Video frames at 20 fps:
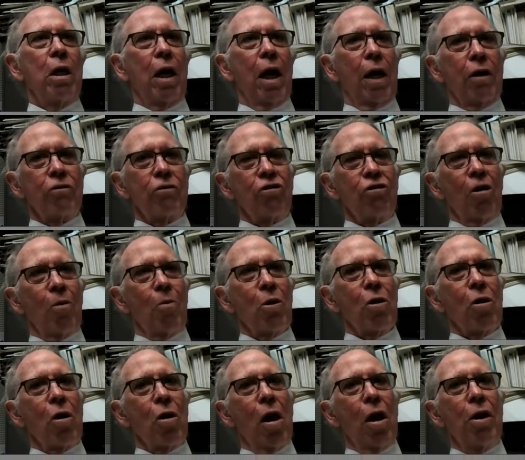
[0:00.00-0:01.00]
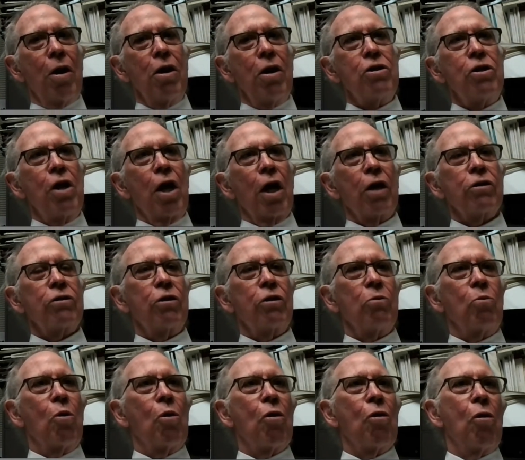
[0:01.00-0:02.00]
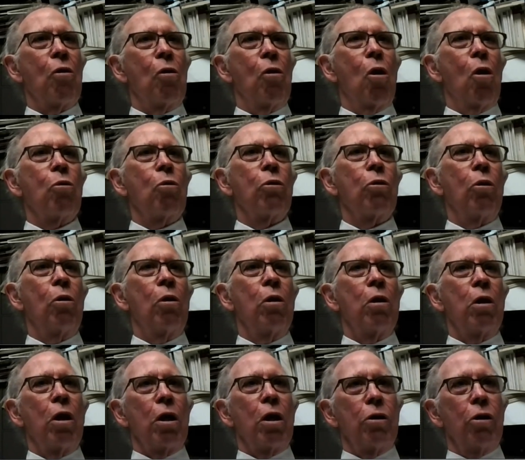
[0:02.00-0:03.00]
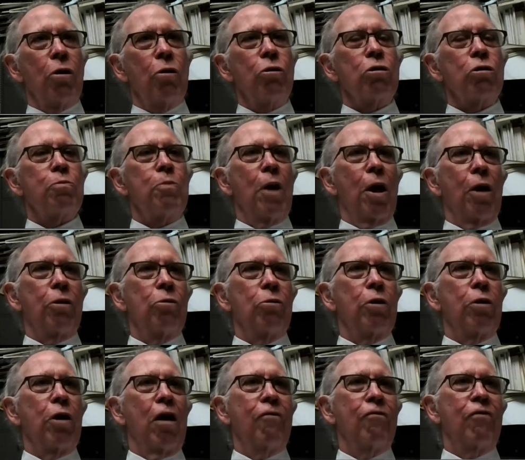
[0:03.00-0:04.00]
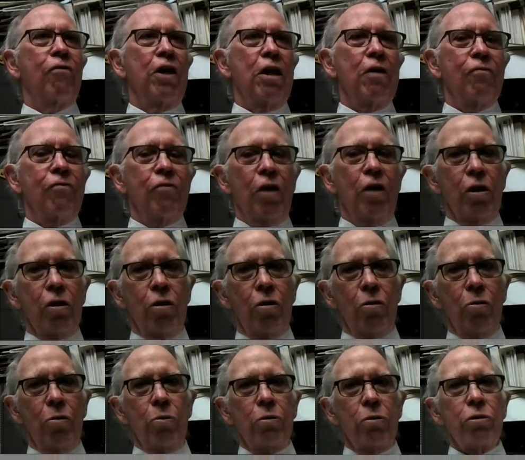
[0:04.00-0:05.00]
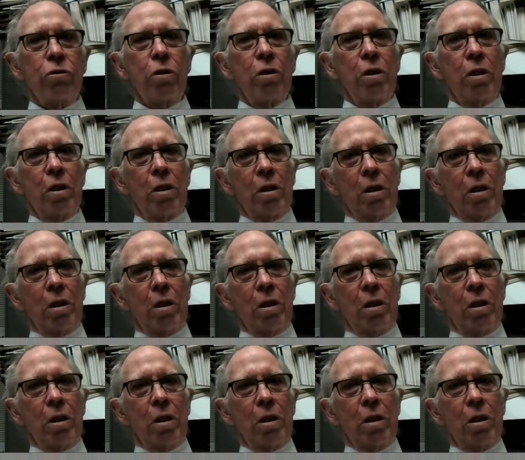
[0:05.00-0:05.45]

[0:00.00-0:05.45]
had a summer cottage next to one of the local newsmen who gave the evening news.